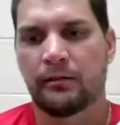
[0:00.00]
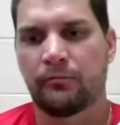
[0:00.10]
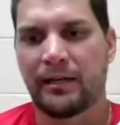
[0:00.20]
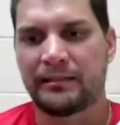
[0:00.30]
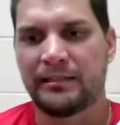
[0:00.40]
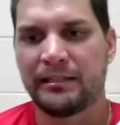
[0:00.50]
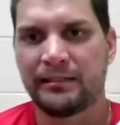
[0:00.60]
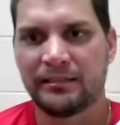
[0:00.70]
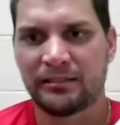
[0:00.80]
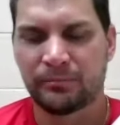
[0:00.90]
what I
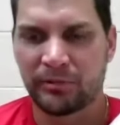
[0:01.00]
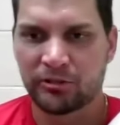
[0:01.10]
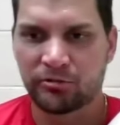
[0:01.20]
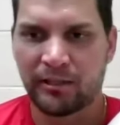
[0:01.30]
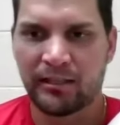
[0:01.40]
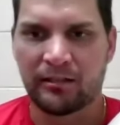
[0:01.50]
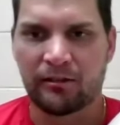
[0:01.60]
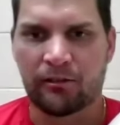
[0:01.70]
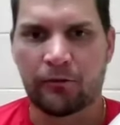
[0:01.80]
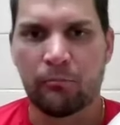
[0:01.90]
did this spring training,
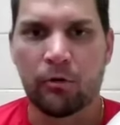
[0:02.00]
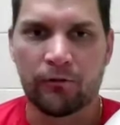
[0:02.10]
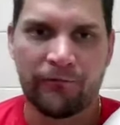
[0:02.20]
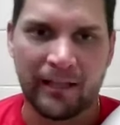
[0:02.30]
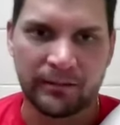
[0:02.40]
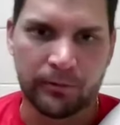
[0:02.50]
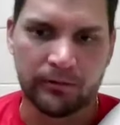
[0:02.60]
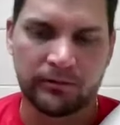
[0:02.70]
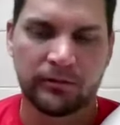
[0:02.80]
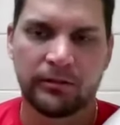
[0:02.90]
throwing more
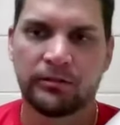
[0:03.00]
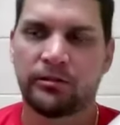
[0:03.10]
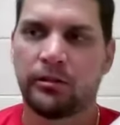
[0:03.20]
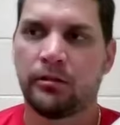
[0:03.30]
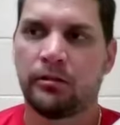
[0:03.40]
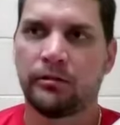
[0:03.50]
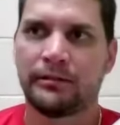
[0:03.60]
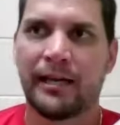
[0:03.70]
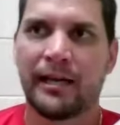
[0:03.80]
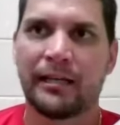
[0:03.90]
fastballs.
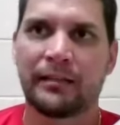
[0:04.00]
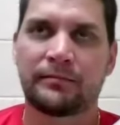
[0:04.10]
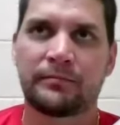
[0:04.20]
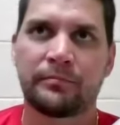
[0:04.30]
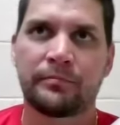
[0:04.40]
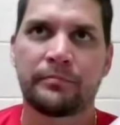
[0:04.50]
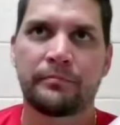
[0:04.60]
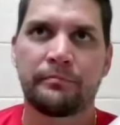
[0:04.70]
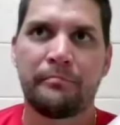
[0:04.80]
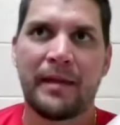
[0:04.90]
So that
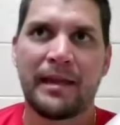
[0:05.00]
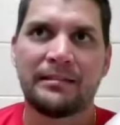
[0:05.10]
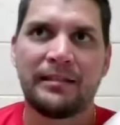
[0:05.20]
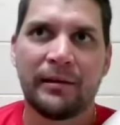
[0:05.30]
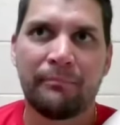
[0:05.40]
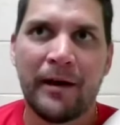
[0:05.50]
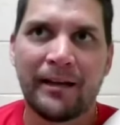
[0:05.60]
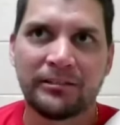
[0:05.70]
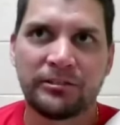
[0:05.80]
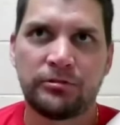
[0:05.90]
makes the
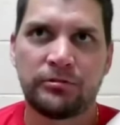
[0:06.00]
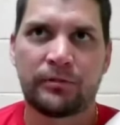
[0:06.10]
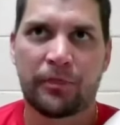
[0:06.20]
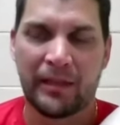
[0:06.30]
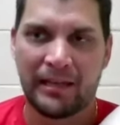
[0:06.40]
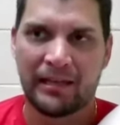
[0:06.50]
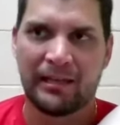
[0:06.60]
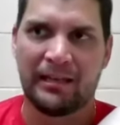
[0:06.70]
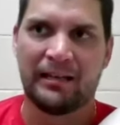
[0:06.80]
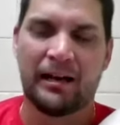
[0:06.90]
batter
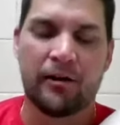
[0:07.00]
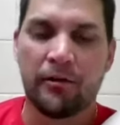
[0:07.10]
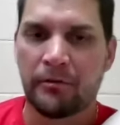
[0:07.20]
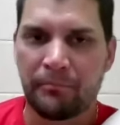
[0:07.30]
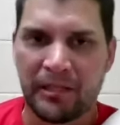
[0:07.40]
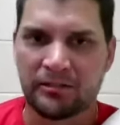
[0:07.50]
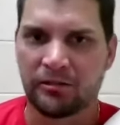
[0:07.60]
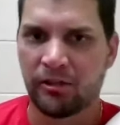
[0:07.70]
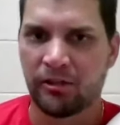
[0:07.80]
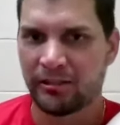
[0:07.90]
think in another
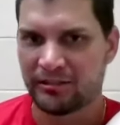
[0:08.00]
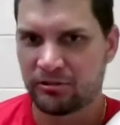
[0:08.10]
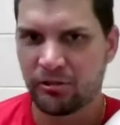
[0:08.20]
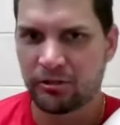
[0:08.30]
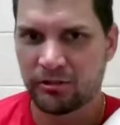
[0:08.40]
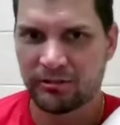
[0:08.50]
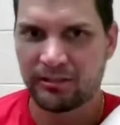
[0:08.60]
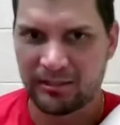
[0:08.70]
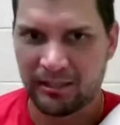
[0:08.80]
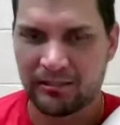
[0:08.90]
pitch, not just
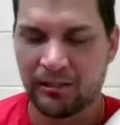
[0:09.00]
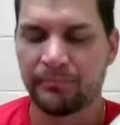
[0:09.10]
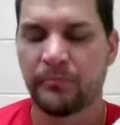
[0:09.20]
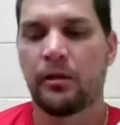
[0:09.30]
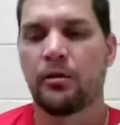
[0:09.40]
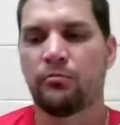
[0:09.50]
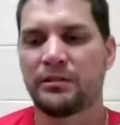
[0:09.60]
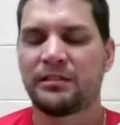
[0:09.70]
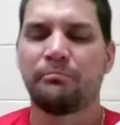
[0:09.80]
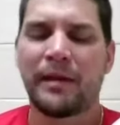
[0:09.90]
the changeup,
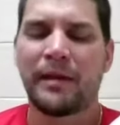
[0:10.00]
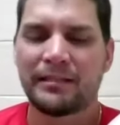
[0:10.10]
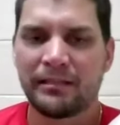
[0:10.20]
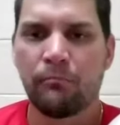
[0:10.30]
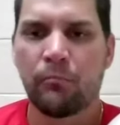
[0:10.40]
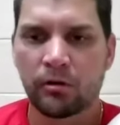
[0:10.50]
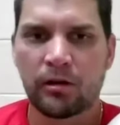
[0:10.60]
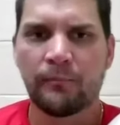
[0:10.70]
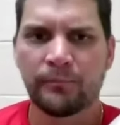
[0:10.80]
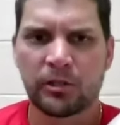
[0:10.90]
which it makes it more
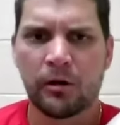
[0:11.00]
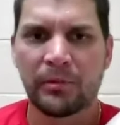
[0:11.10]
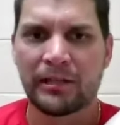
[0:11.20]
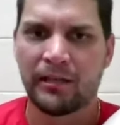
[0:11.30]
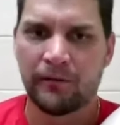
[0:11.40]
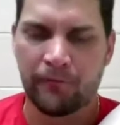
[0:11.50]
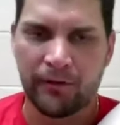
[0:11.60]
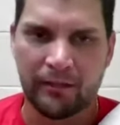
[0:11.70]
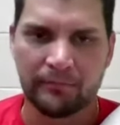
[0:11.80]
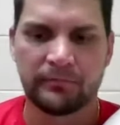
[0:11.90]
complicated for
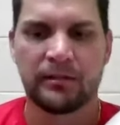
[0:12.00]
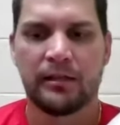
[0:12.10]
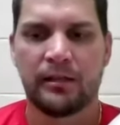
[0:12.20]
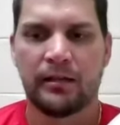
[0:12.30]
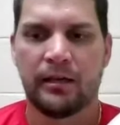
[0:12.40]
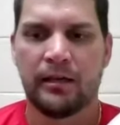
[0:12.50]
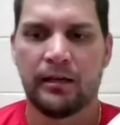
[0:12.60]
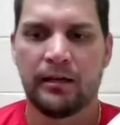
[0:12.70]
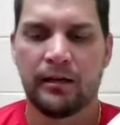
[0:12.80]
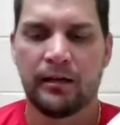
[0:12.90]
them.
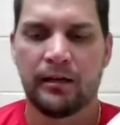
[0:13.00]
And